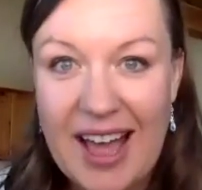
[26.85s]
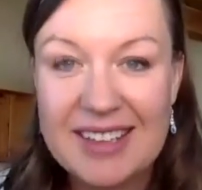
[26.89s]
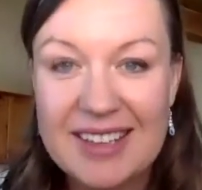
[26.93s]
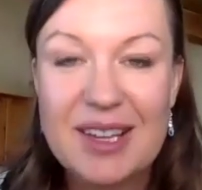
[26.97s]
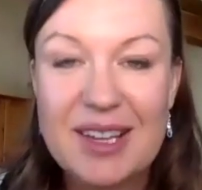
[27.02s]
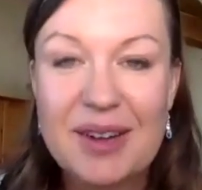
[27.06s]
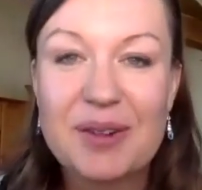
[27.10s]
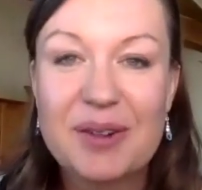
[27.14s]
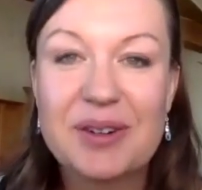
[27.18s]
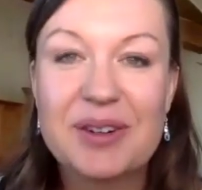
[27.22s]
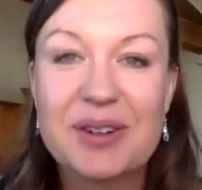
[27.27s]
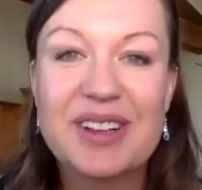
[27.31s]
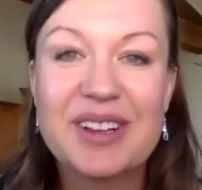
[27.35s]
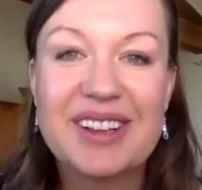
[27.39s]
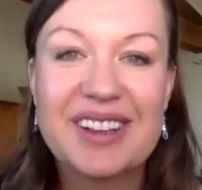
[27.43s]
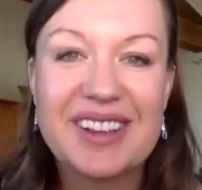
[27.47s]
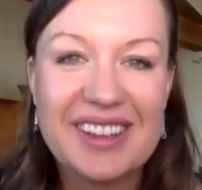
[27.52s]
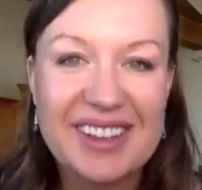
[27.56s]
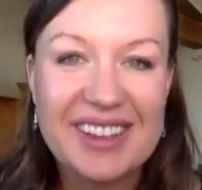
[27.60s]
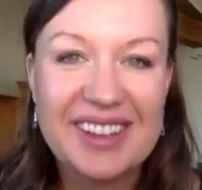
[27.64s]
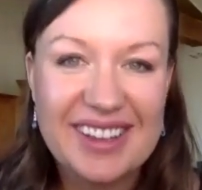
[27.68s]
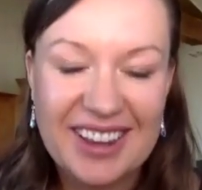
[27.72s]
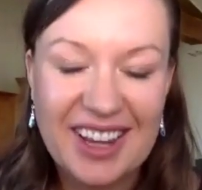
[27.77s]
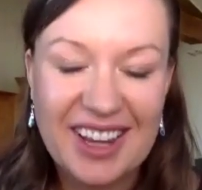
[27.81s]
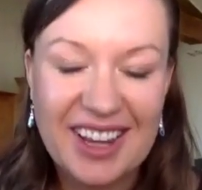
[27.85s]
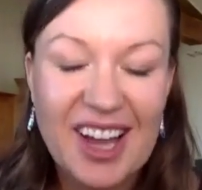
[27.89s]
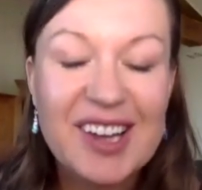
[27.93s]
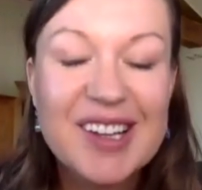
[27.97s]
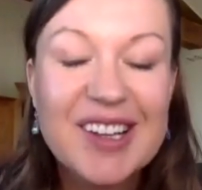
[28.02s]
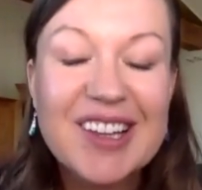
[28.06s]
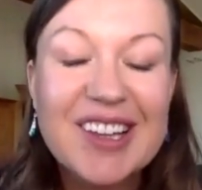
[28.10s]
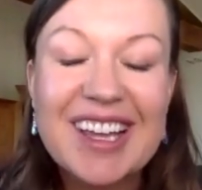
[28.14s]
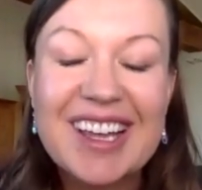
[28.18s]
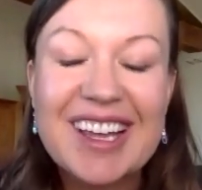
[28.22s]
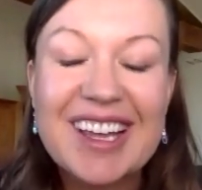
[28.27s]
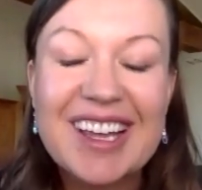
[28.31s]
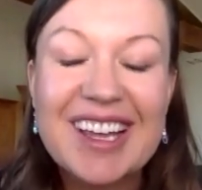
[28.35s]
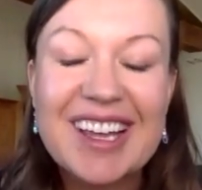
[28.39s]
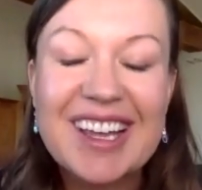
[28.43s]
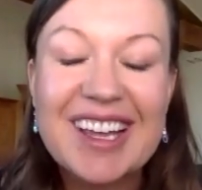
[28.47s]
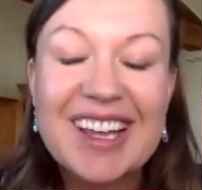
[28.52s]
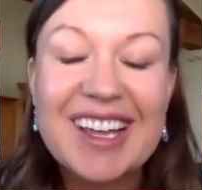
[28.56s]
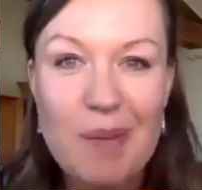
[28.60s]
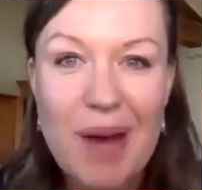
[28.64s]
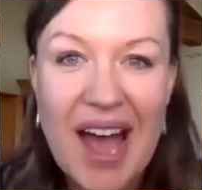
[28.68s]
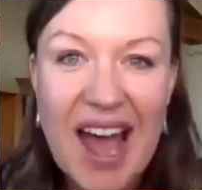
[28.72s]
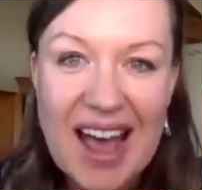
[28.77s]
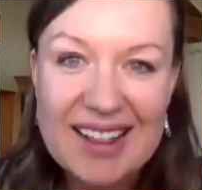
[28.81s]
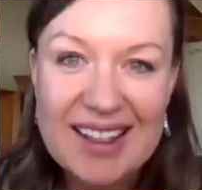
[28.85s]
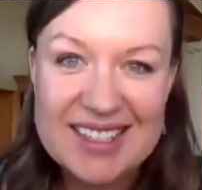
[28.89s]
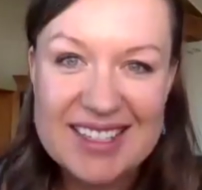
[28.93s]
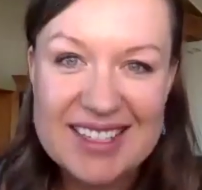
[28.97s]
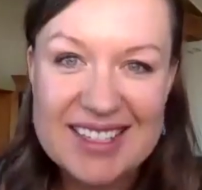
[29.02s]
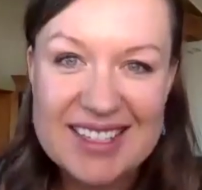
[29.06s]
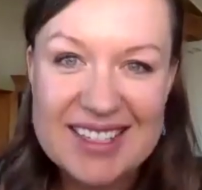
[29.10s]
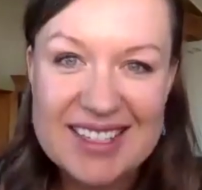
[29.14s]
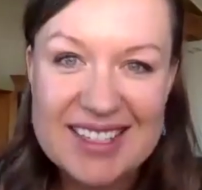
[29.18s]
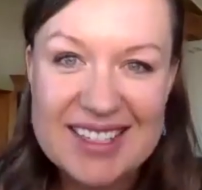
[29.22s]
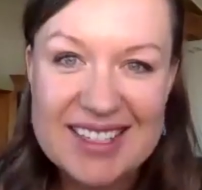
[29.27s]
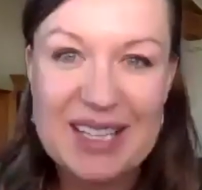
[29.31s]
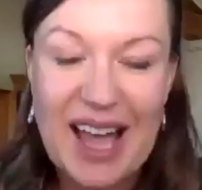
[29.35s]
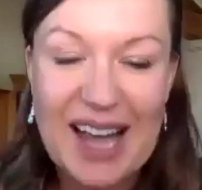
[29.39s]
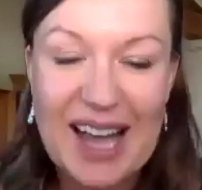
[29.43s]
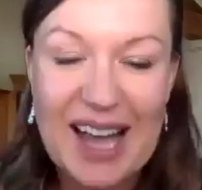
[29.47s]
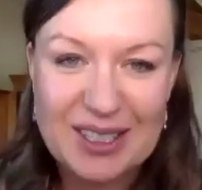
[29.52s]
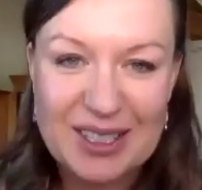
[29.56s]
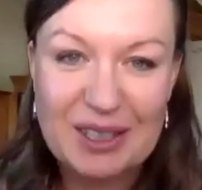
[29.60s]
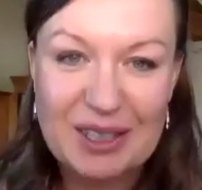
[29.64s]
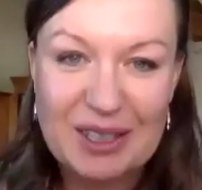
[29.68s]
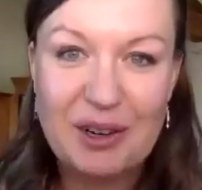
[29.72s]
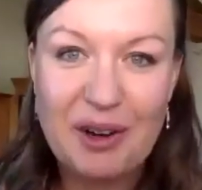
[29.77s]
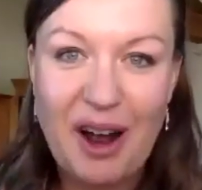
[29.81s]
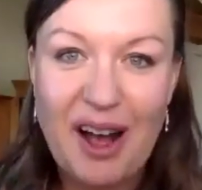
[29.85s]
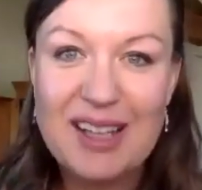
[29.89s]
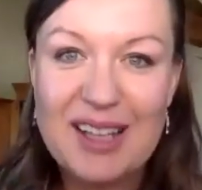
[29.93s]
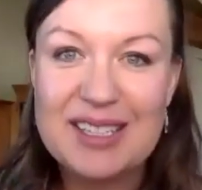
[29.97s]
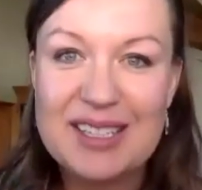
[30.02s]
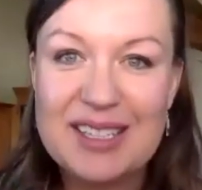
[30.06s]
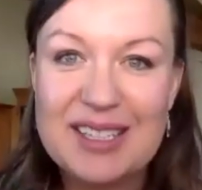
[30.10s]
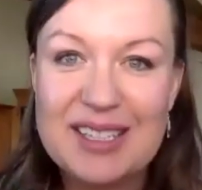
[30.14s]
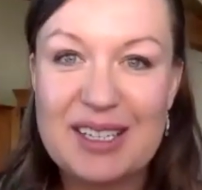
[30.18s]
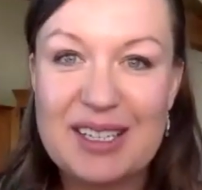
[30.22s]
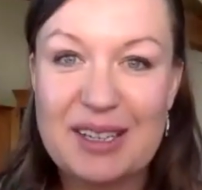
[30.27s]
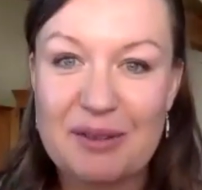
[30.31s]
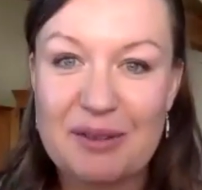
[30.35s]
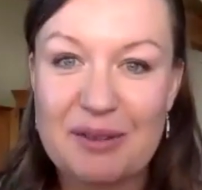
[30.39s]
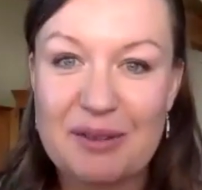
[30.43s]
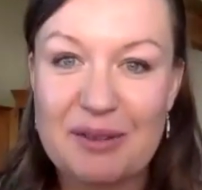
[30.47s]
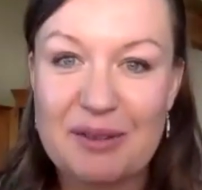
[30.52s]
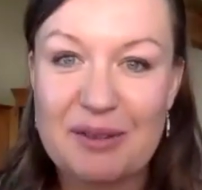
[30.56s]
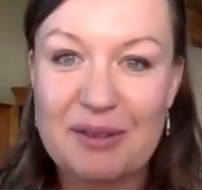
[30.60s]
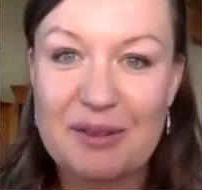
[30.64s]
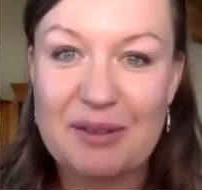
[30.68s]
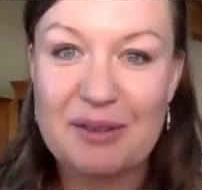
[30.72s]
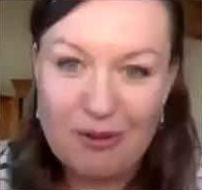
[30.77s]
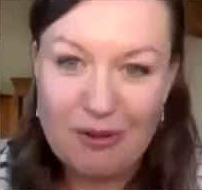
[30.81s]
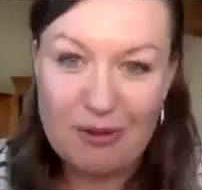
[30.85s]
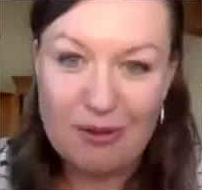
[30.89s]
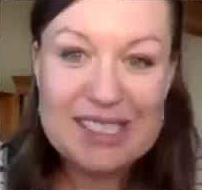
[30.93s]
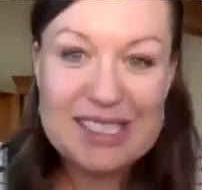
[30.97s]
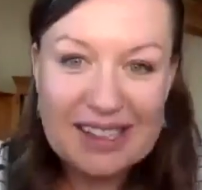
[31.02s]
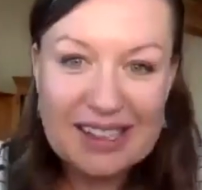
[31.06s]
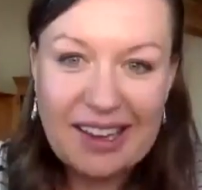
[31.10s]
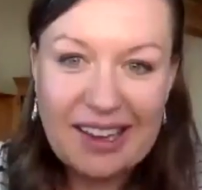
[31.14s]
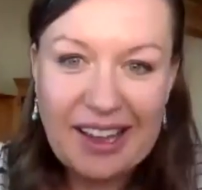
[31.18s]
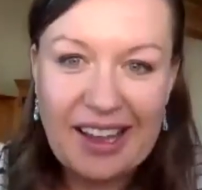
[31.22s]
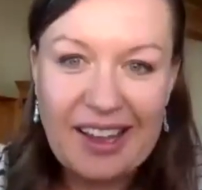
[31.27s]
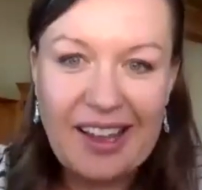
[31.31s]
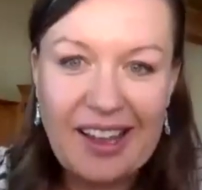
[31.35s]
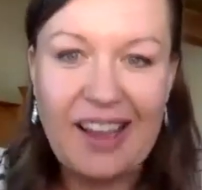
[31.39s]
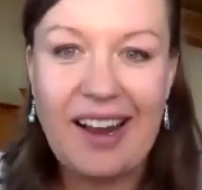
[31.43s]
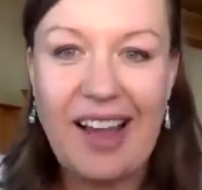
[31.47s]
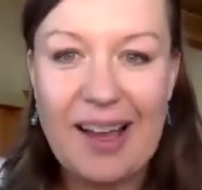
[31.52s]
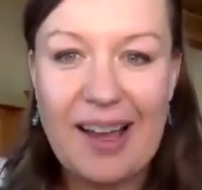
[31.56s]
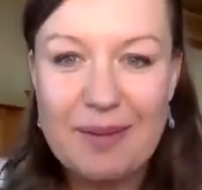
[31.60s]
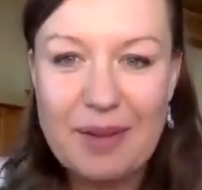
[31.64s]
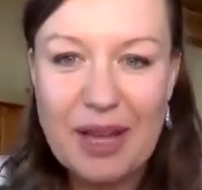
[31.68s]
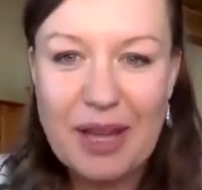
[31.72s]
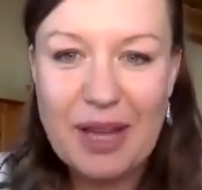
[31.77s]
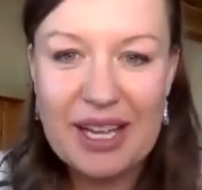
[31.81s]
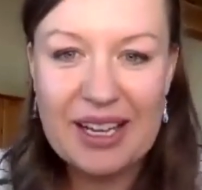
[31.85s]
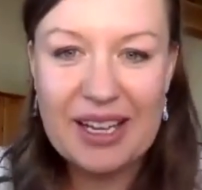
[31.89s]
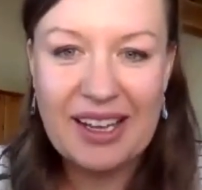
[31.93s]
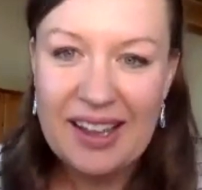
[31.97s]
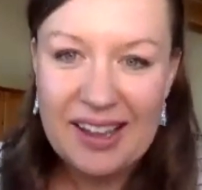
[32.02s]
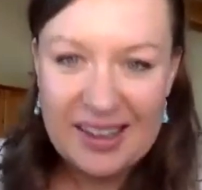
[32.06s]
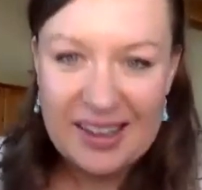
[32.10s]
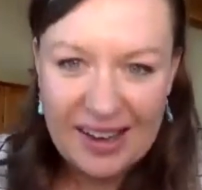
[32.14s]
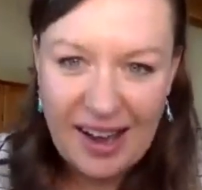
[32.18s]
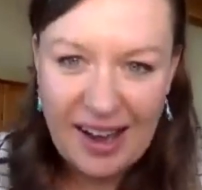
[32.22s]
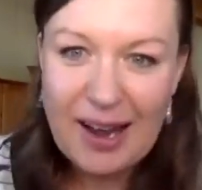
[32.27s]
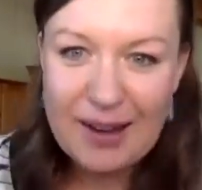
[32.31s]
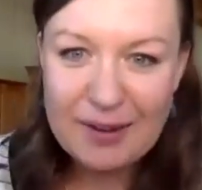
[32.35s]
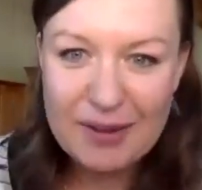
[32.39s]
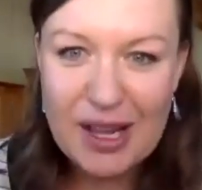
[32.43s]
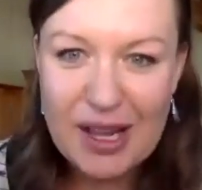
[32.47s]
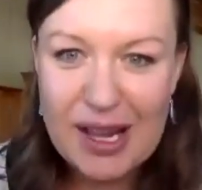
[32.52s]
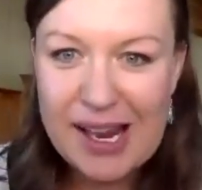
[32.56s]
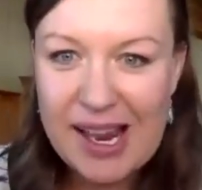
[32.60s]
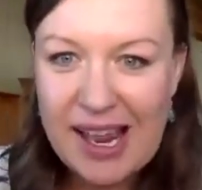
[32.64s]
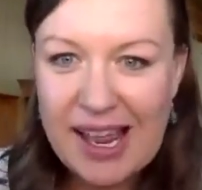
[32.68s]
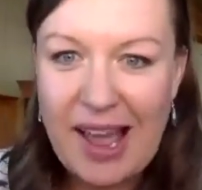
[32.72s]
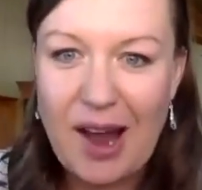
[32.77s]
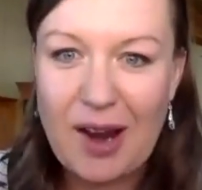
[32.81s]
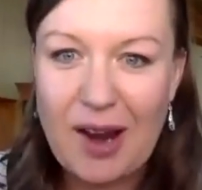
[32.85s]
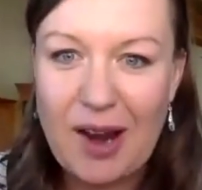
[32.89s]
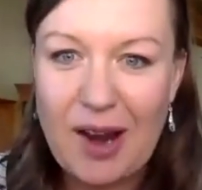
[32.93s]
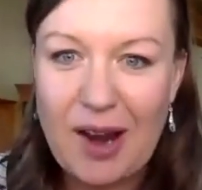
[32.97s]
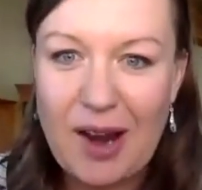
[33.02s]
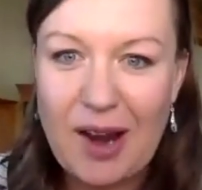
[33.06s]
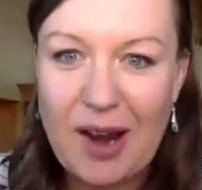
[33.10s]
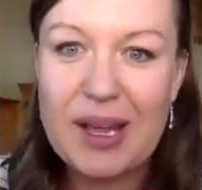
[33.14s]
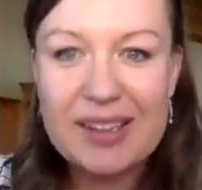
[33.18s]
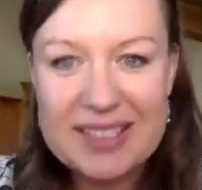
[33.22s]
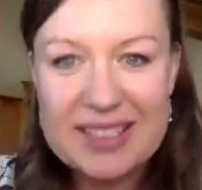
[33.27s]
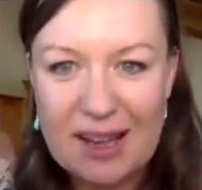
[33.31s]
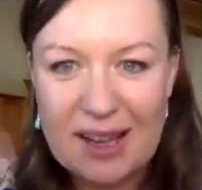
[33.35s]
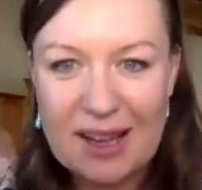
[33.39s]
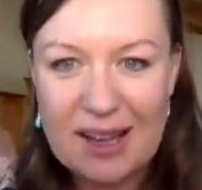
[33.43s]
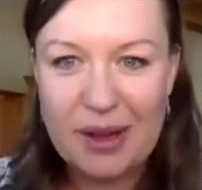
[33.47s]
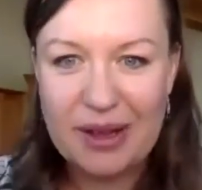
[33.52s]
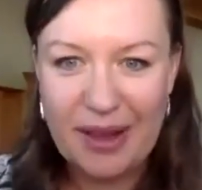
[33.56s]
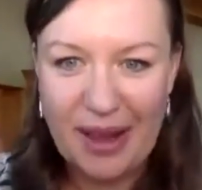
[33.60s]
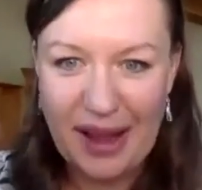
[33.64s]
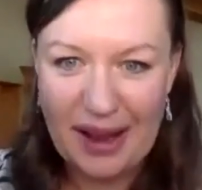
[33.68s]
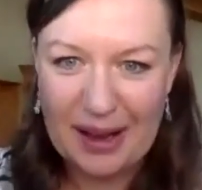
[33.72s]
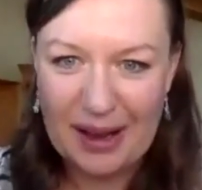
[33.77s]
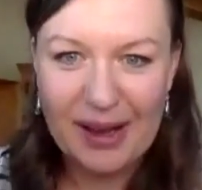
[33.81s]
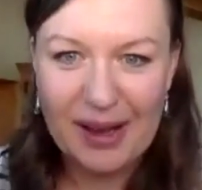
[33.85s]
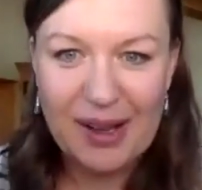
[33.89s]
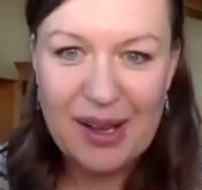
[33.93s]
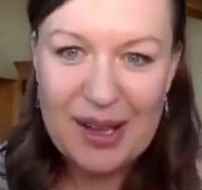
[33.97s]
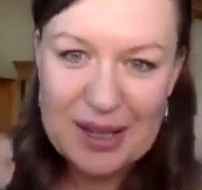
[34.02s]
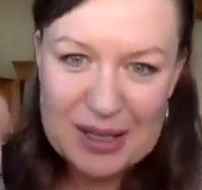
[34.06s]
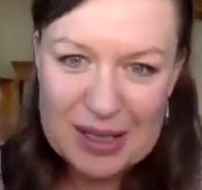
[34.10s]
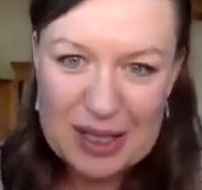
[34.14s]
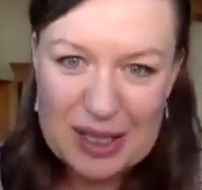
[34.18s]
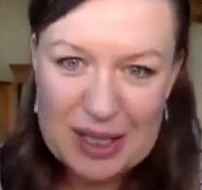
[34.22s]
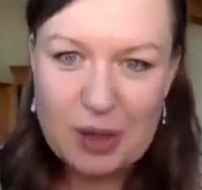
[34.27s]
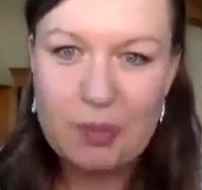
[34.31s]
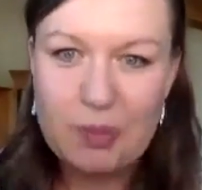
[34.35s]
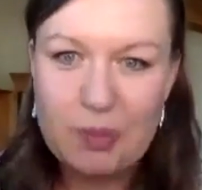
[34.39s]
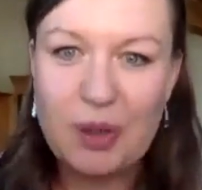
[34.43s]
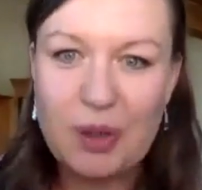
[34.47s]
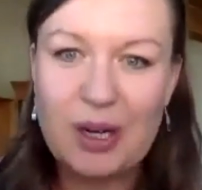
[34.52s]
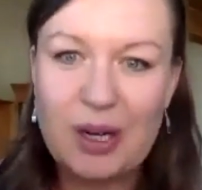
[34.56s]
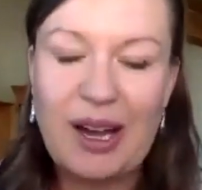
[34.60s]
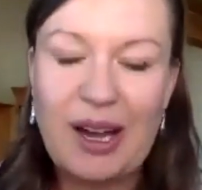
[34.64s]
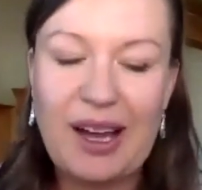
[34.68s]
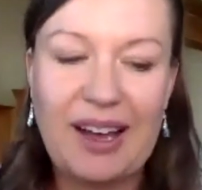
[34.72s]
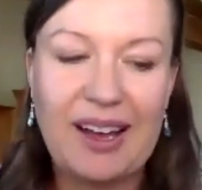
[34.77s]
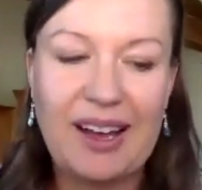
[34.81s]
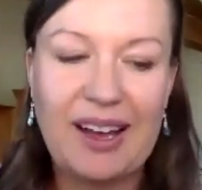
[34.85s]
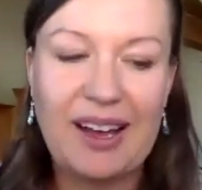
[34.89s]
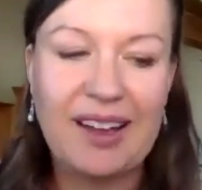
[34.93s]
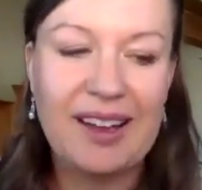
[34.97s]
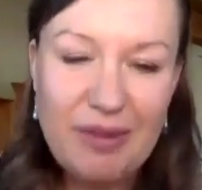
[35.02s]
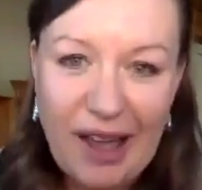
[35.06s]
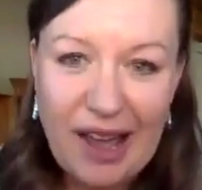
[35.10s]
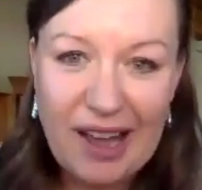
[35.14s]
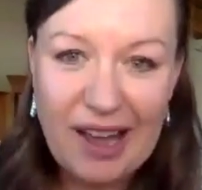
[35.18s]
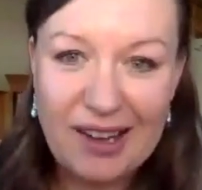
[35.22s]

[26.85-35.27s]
And so luckily our paths just actually crossed in real life recently and i'm like kind of geeking out a bit because i've been like super uh,